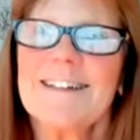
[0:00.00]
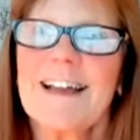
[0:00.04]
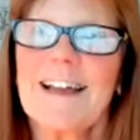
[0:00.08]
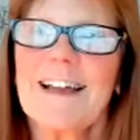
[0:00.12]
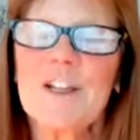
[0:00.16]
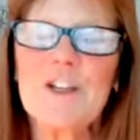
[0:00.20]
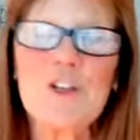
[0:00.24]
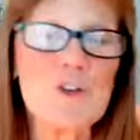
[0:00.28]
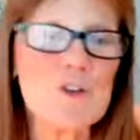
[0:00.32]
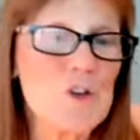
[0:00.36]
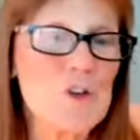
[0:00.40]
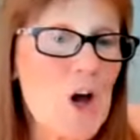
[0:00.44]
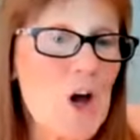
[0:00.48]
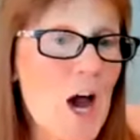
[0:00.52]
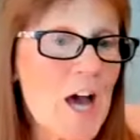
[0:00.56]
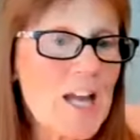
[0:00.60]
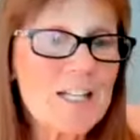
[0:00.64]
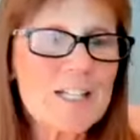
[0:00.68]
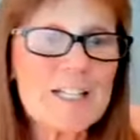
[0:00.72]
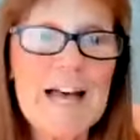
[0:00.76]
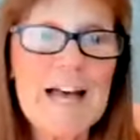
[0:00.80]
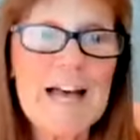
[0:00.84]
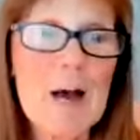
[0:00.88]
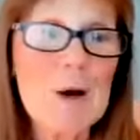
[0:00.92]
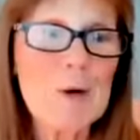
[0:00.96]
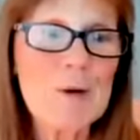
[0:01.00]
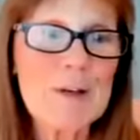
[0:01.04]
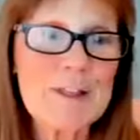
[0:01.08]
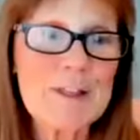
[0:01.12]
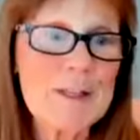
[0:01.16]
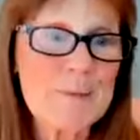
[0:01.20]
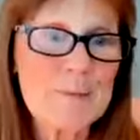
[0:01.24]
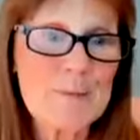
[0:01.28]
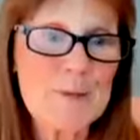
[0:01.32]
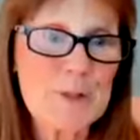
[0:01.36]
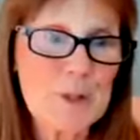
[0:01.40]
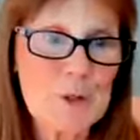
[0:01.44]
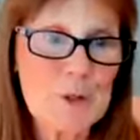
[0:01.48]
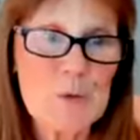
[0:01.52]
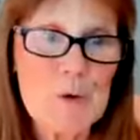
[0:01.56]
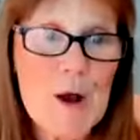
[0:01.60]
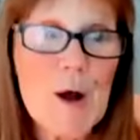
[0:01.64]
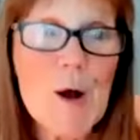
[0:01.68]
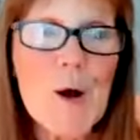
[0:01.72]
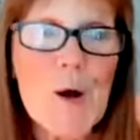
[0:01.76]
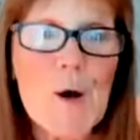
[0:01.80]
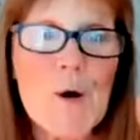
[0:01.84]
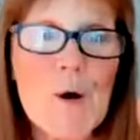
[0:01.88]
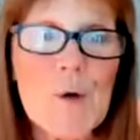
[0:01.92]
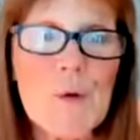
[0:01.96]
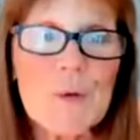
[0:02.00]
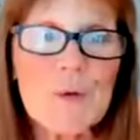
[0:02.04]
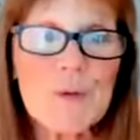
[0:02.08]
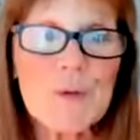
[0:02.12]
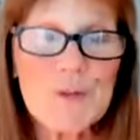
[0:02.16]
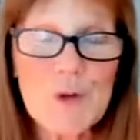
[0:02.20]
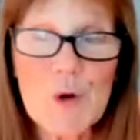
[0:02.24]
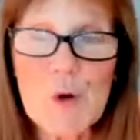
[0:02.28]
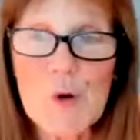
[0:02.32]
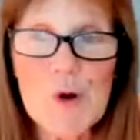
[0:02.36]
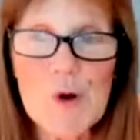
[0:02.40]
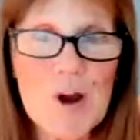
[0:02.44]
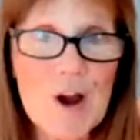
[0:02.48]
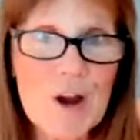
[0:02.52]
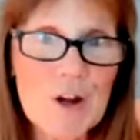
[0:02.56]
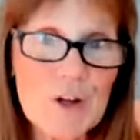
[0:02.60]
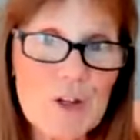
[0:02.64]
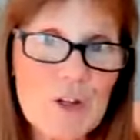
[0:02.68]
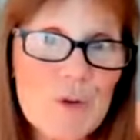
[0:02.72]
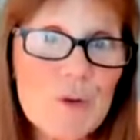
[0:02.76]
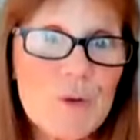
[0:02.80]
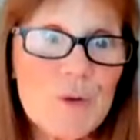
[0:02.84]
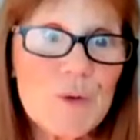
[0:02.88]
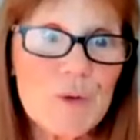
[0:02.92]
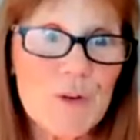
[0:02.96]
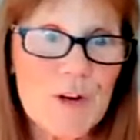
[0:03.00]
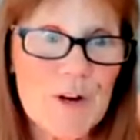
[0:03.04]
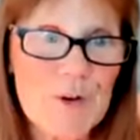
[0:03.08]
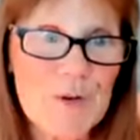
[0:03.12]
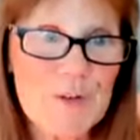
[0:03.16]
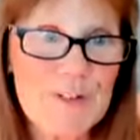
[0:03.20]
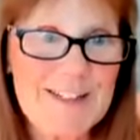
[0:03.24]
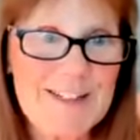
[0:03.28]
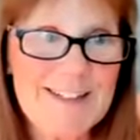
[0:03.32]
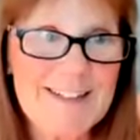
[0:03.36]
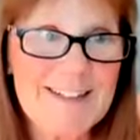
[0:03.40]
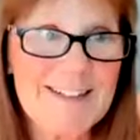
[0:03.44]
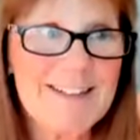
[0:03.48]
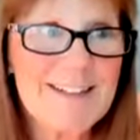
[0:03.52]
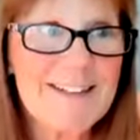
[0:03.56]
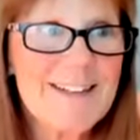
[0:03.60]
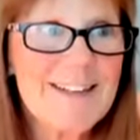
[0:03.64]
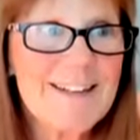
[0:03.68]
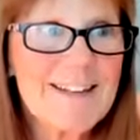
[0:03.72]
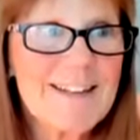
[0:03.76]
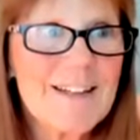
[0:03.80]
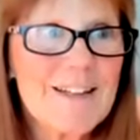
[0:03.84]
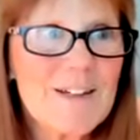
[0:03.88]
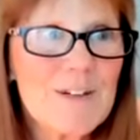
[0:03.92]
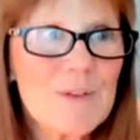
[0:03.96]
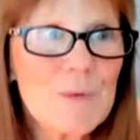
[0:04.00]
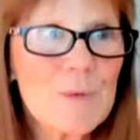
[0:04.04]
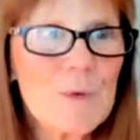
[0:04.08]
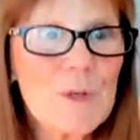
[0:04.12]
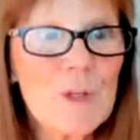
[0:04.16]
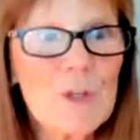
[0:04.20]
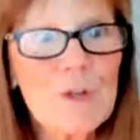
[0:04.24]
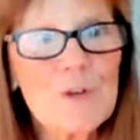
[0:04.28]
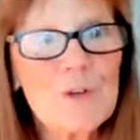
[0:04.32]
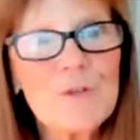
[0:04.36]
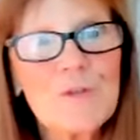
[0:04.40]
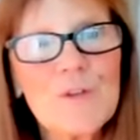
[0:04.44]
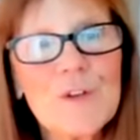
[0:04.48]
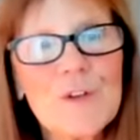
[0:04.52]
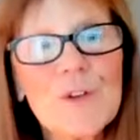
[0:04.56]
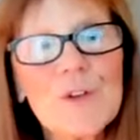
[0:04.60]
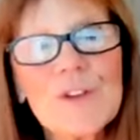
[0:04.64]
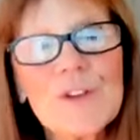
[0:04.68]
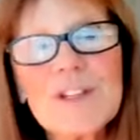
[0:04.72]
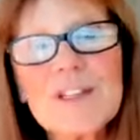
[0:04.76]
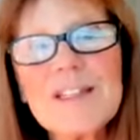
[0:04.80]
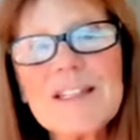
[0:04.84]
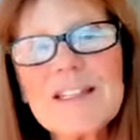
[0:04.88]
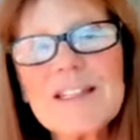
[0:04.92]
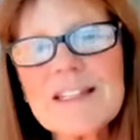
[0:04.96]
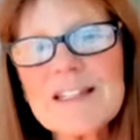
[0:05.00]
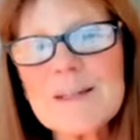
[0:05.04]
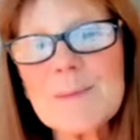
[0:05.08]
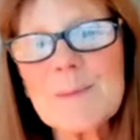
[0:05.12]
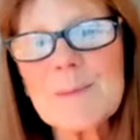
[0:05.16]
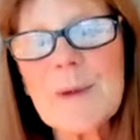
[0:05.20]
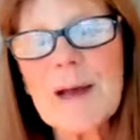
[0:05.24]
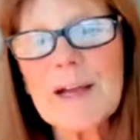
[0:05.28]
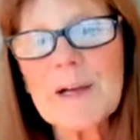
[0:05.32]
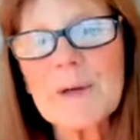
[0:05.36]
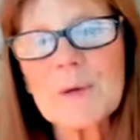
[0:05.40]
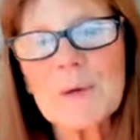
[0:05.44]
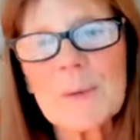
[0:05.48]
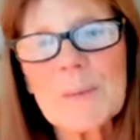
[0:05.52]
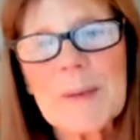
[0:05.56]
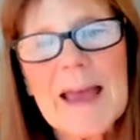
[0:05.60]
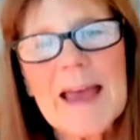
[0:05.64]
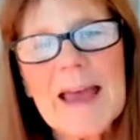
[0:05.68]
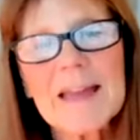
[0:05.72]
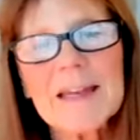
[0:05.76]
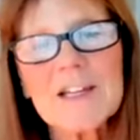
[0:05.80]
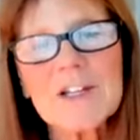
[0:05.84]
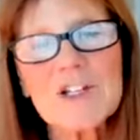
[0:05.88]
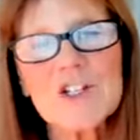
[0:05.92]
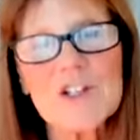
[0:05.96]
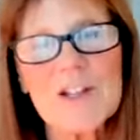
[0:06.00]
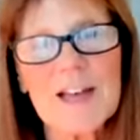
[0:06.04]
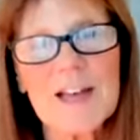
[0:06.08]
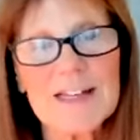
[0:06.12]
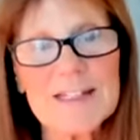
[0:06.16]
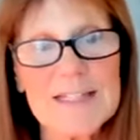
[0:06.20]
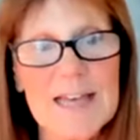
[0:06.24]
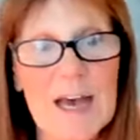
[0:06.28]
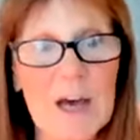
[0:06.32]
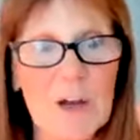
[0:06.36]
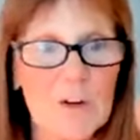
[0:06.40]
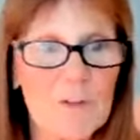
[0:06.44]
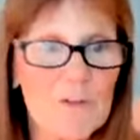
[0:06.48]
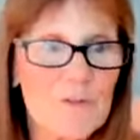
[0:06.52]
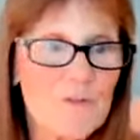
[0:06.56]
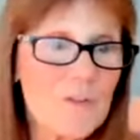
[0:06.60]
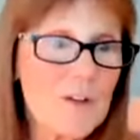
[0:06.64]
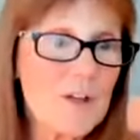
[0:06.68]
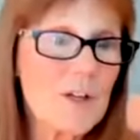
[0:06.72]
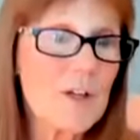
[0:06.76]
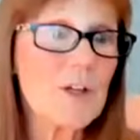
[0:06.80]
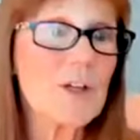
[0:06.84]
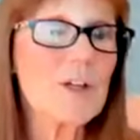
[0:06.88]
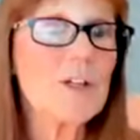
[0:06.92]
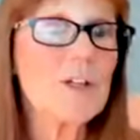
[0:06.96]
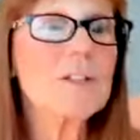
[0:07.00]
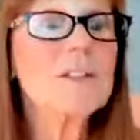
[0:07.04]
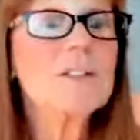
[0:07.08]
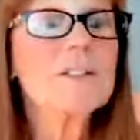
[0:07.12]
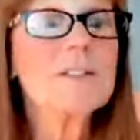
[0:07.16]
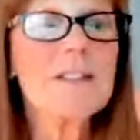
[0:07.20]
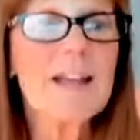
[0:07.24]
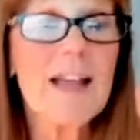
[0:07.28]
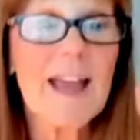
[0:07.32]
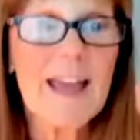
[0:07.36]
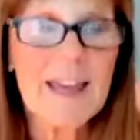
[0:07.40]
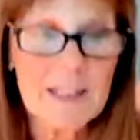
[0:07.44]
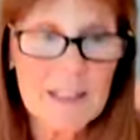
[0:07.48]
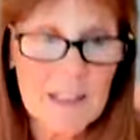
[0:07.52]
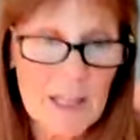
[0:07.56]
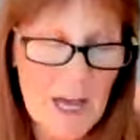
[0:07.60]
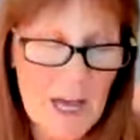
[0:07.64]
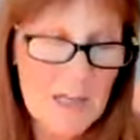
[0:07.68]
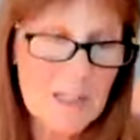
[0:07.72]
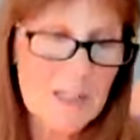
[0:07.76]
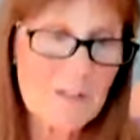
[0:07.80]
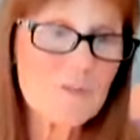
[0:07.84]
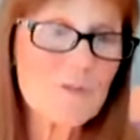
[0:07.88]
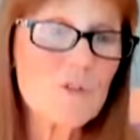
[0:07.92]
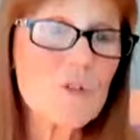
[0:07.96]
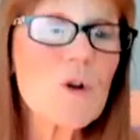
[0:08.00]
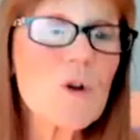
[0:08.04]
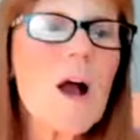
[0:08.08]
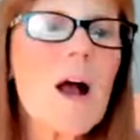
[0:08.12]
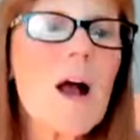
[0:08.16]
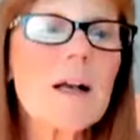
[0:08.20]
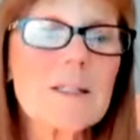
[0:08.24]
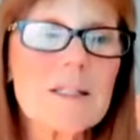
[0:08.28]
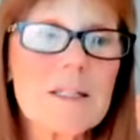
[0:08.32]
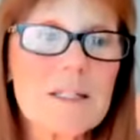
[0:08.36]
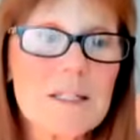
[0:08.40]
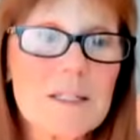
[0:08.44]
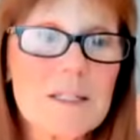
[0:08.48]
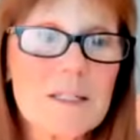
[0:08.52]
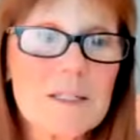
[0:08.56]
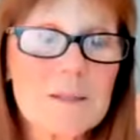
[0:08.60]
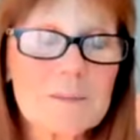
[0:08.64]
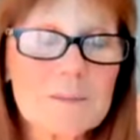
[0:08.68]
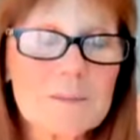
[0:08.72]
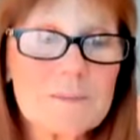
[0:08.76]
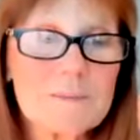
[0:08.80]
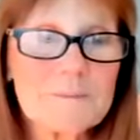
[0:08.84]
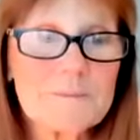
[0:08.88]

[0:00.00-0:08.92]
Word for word: And you're not allowing them to grow, nor are you growing. When you feel the need to micromanage, that's out of fear and lack of trust.